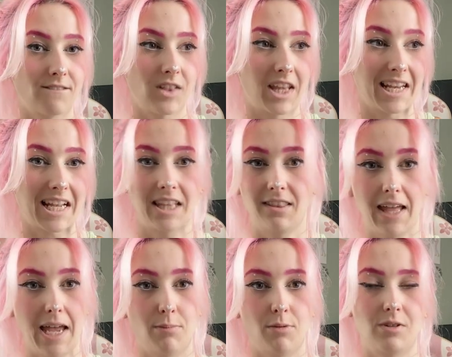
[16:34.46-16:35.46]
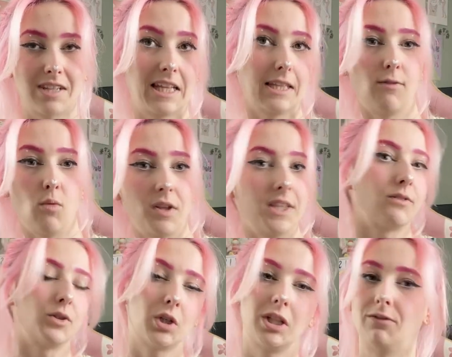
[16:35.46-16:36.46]
like labels like level 1,
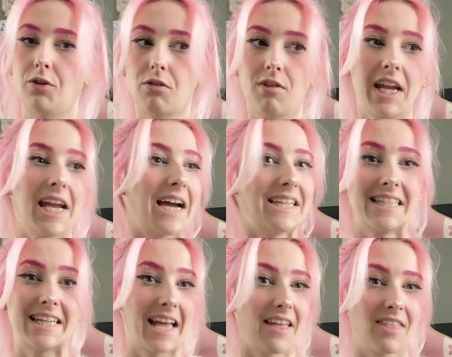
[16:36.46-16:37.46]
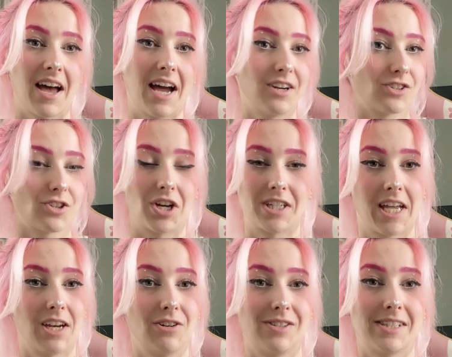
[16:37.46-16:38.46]
level 2, level 3. I didn't get that. I just got
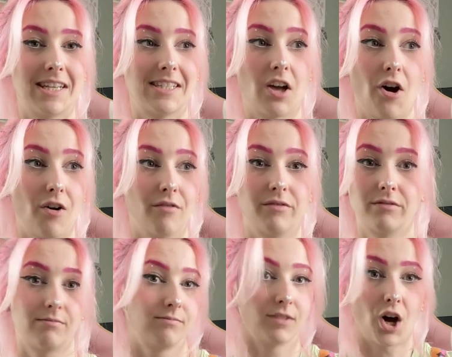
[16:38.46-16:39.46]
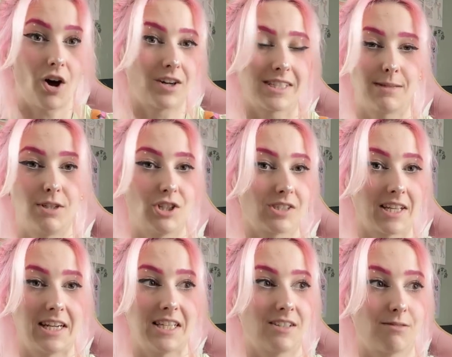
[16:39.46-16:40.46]
diagnosis of autism. He just said
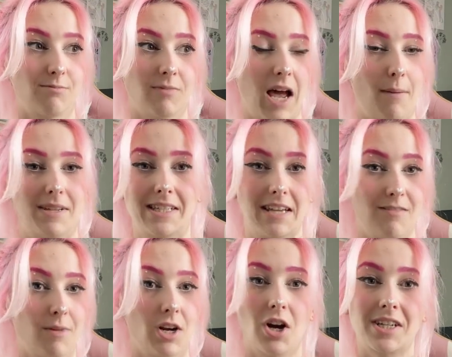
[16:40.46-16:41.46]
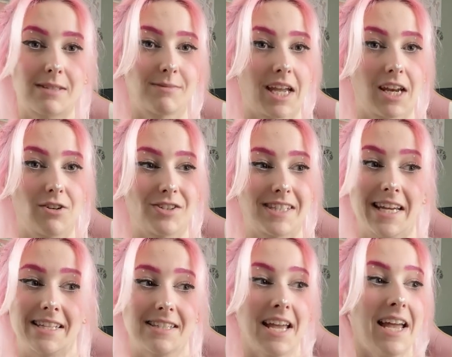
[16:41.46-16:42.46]
he's happy to give me an autism
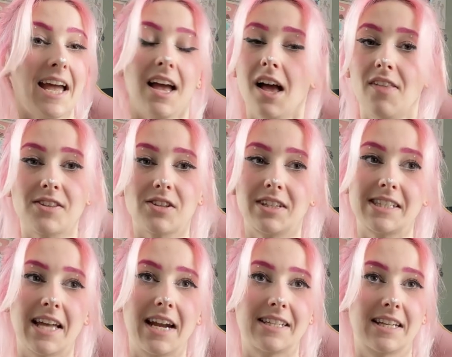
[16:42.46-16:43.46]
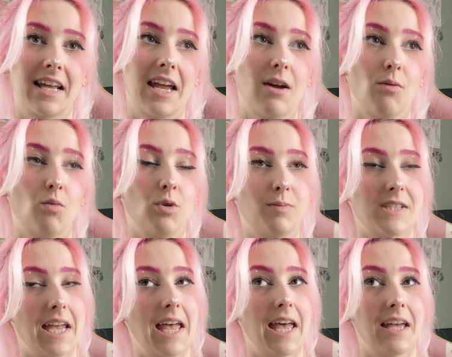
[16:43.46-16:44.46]
diagnosis, and that's all he said. He said it would
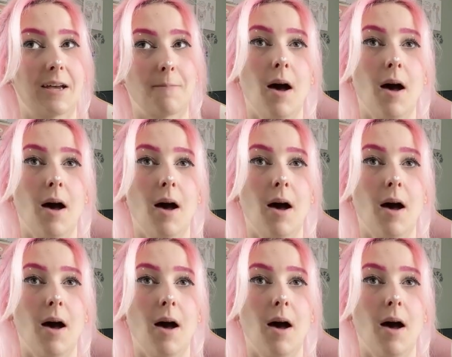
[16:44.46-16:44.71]
take